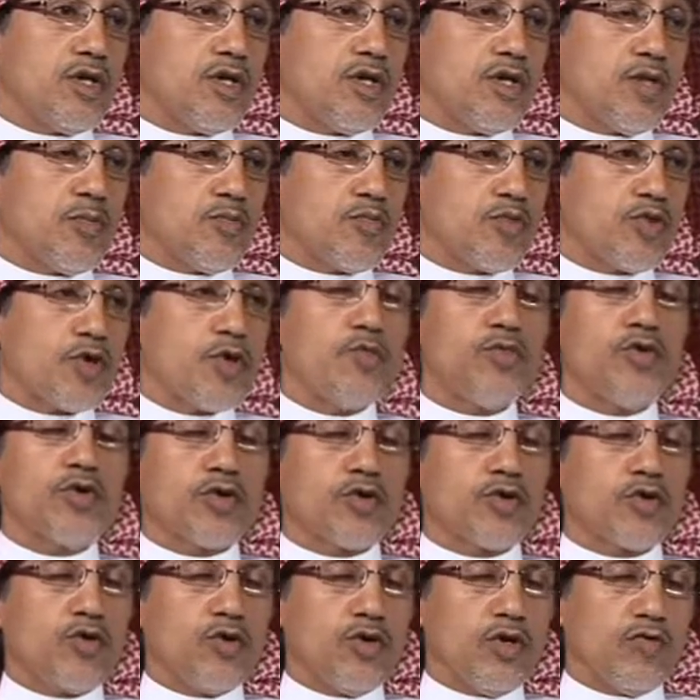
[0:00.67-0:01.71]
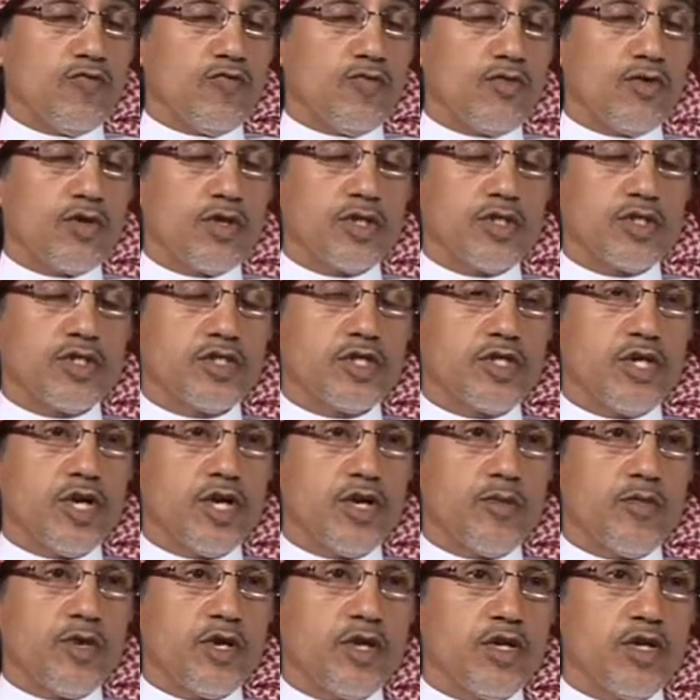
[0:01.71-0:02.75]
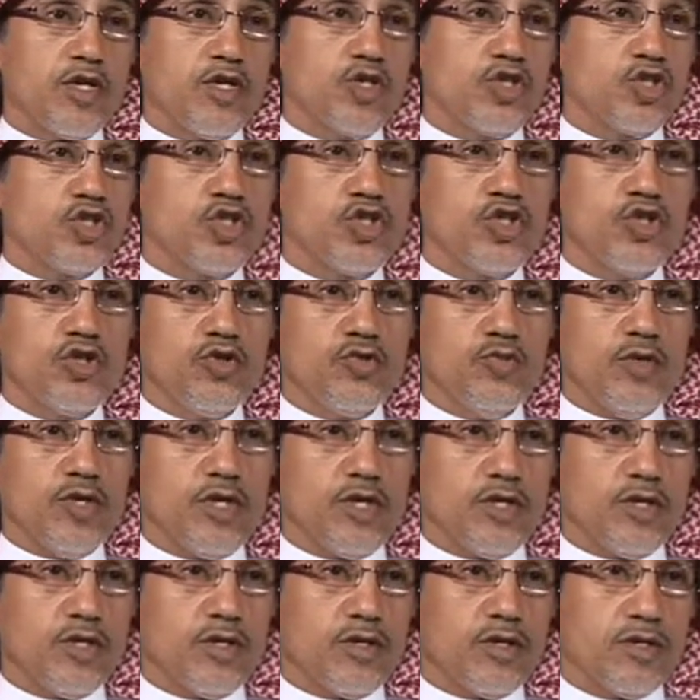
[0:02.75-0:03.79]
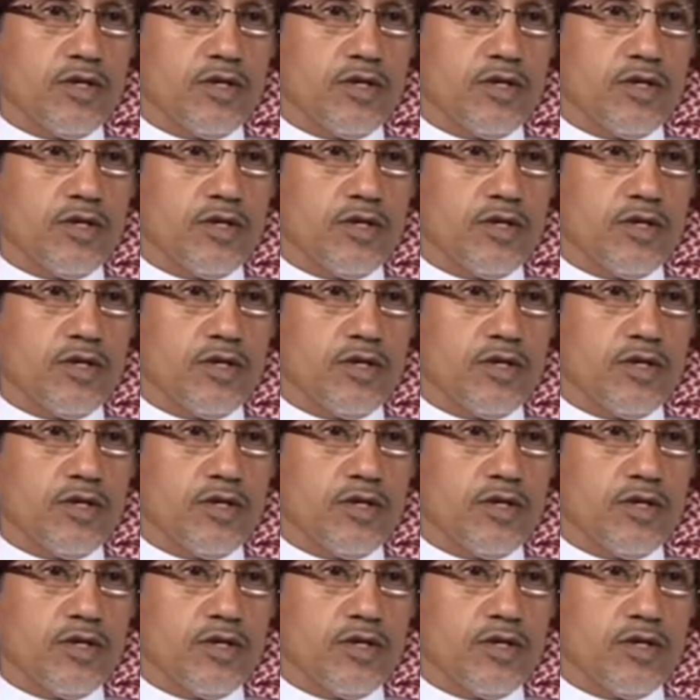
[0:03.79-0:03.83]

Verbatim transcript: the proper role for the chairman should be